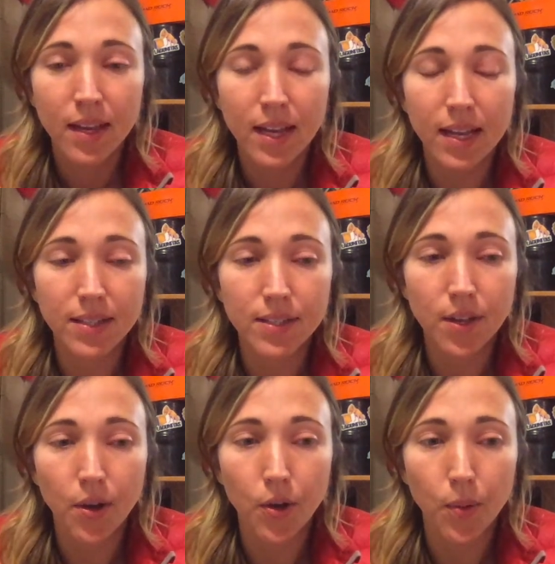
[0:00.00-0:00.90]
And
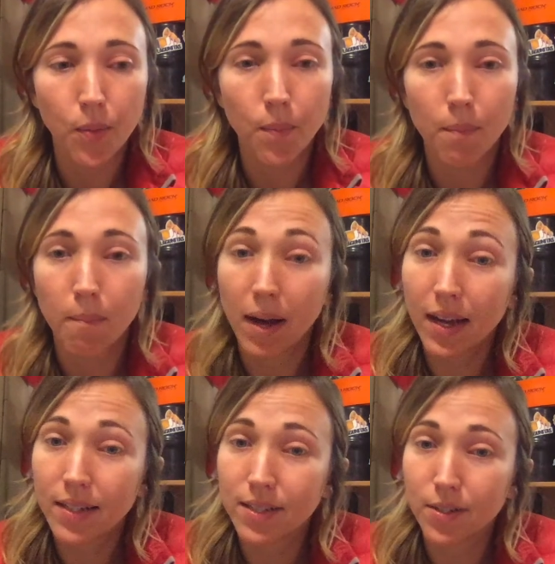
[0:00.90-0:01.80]
so
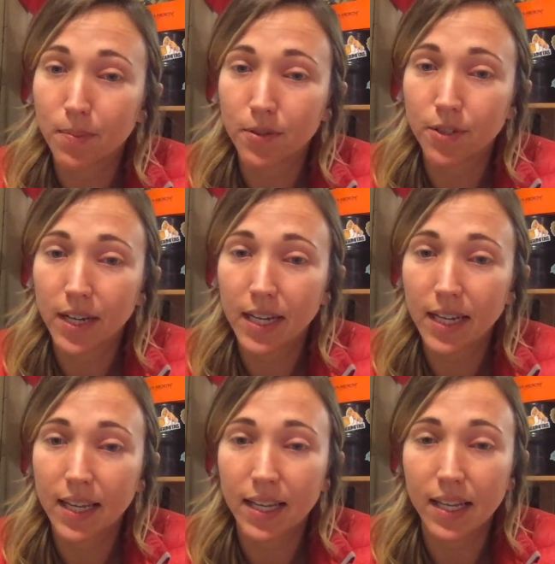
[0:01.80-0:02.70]
my super trick
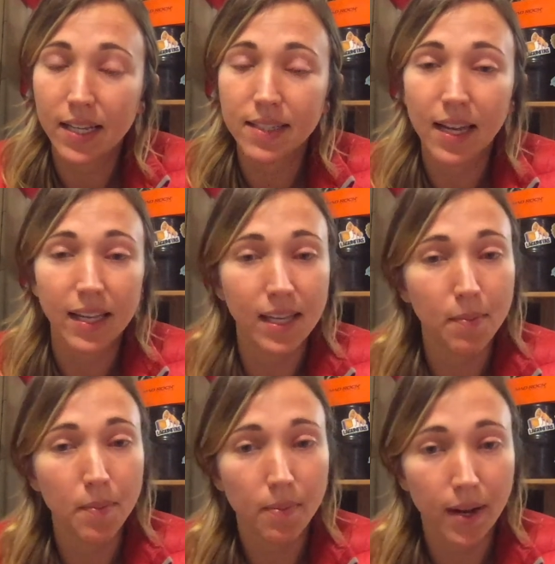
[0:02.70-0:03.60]
is I keep
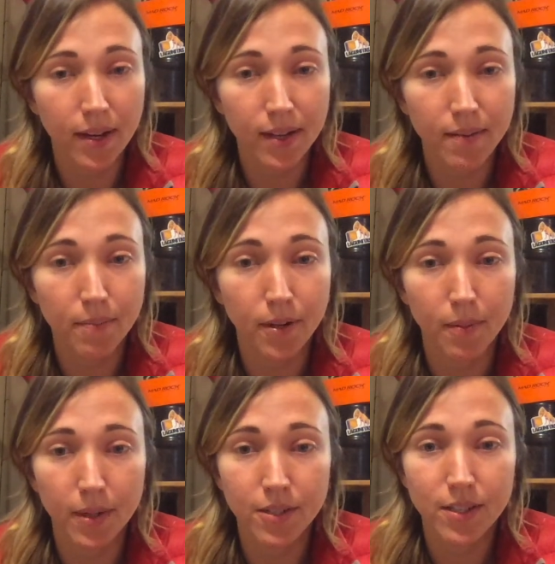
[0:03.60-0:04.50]
it braided pretty
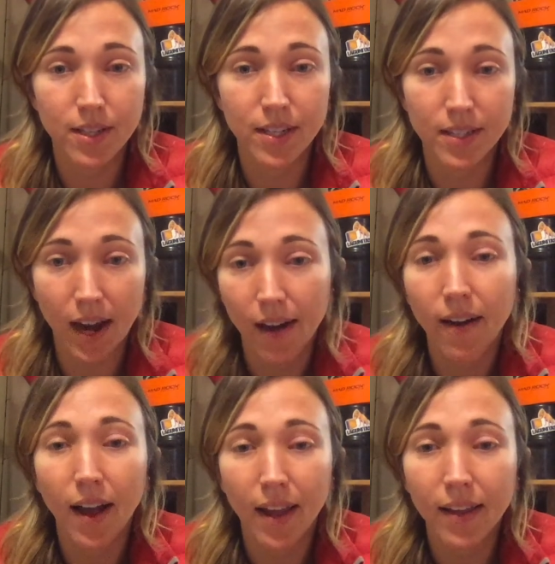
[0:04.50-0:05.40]
much the entire
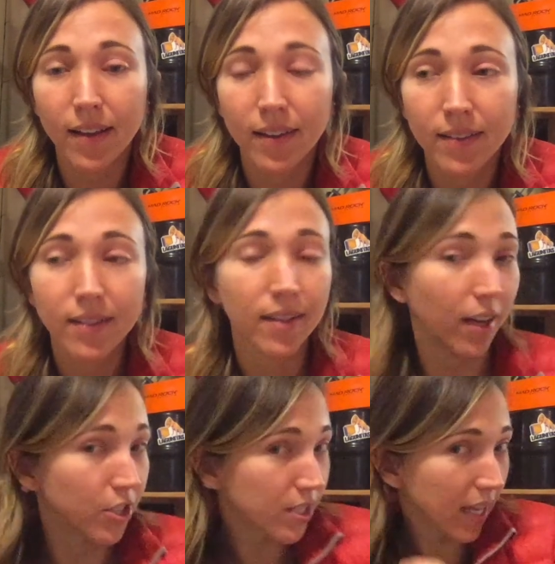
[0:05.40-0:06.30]
hike.
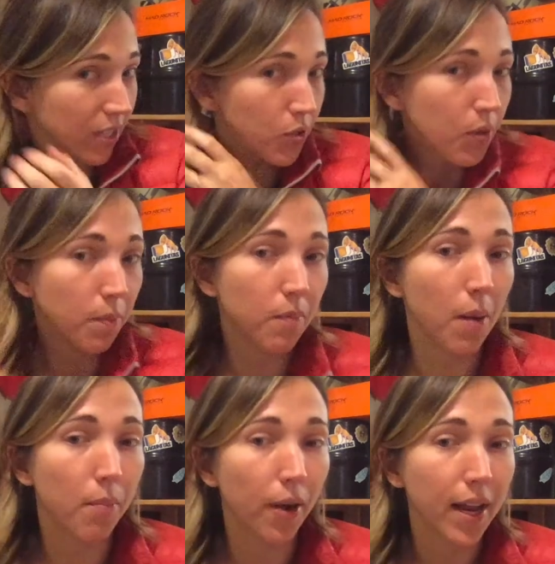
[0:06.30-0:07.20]
I'll just like do a
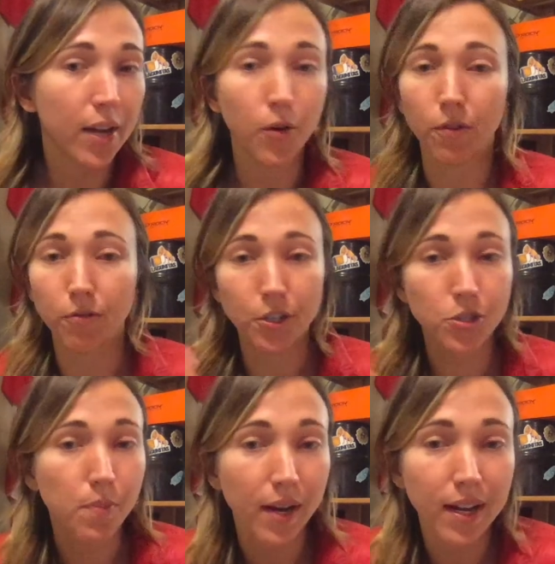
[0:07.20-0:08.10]
braid or a French
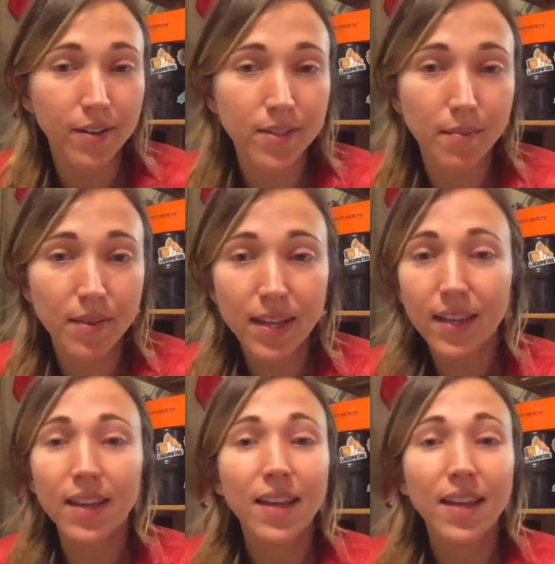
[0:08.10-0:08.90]
braid or something.